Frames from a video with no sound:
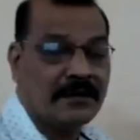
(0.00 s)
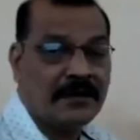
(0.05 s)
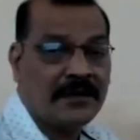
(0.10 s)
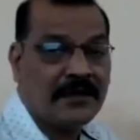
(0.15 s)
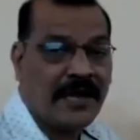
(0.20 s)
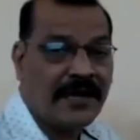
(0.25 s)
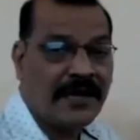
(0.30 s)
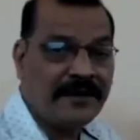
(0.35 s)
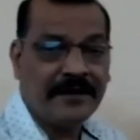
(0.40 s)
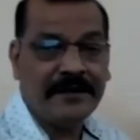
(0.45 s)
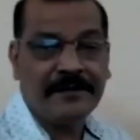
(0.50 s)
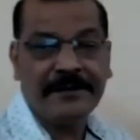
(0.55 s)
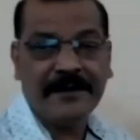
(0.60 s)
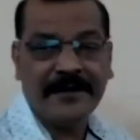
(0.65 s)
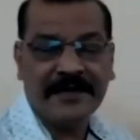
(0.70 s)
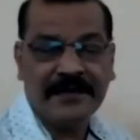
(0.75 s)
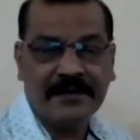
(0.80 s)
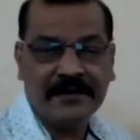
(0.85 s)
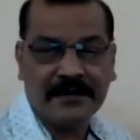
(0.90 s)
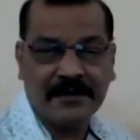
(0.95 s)
can
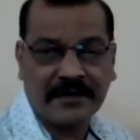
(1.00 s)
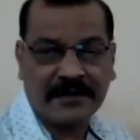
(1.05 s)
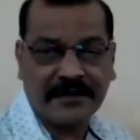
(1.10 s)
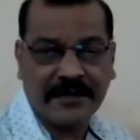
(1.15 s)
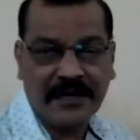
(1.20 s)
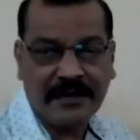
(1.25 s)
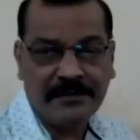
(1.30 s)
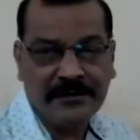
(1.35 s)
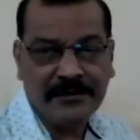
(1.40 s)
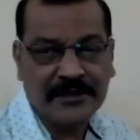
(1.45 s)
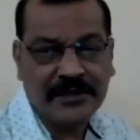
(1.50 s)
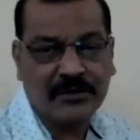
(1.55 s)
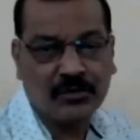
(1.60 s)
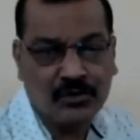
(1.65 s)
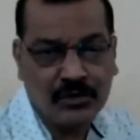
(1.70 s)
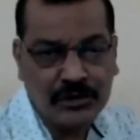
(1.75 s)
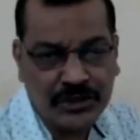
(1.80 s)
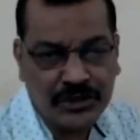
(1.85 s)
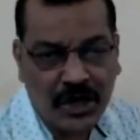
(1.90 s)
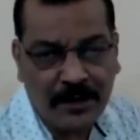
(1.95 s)
anybody tell me the
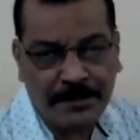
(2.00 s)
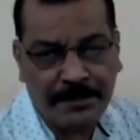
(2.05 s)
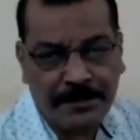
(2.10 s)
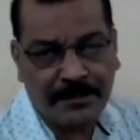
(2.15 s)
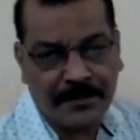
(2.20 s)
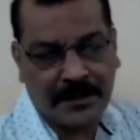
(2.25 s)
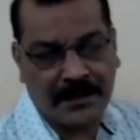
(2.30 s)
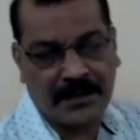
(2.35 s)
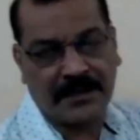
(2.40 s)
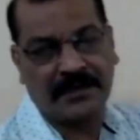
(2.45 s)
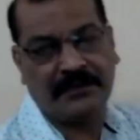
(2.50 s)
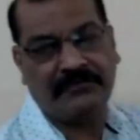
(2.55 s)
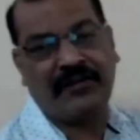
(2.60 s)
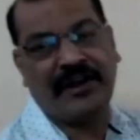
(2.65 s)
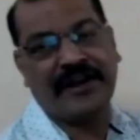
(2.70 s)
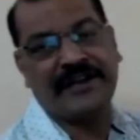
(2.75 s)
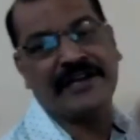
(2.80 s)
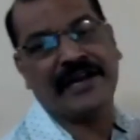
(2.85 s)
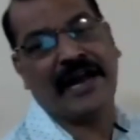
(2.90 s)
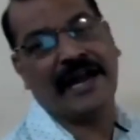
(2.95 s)
rules of
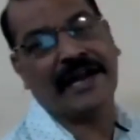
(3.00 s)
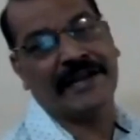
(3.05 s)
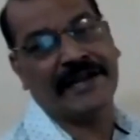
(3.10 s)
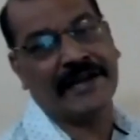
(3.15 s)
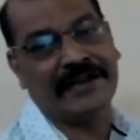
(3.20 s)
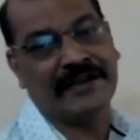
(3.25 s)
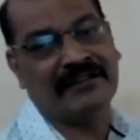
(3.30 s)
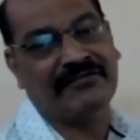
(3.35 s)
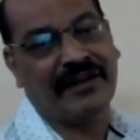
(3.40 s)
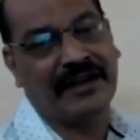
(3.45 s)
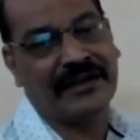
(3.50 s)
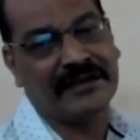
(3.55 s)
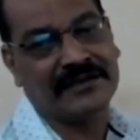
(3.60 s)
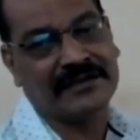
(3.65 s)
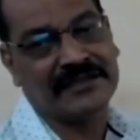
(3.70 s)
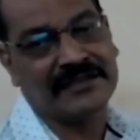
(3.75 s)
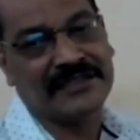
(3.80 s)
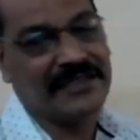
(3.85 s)
defining identifiers?